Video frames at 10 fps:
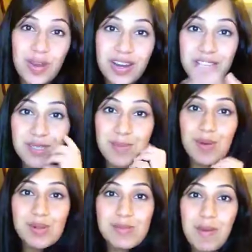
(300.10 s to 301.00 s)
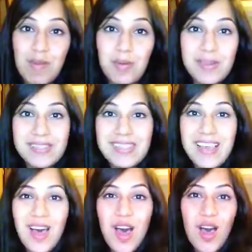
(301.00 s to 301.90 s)
want to expose my boobies
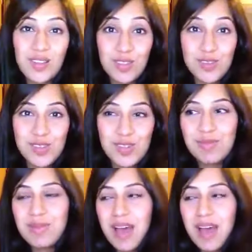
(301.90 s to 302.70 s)
on YouTube.